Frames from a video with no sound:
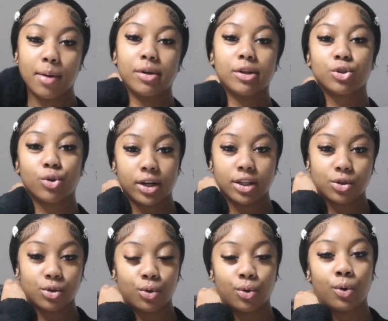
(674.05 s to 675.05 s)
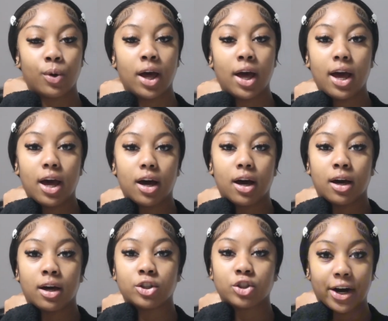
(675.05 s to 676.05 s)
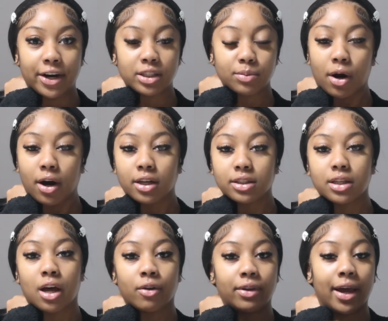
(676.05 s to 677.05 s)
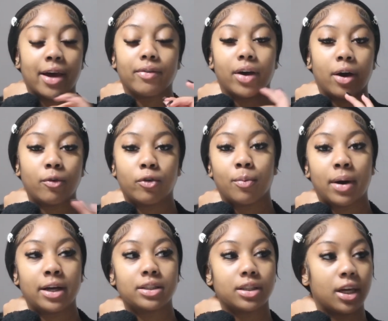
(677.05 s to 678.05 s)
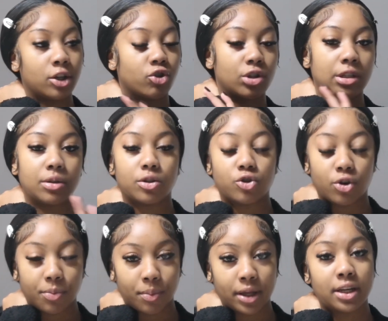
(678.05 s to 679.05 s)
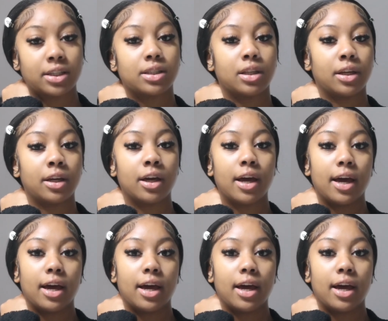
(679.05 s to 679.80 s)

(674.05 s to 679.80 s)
Be sure to try these products out. They have helped my skin tremendously.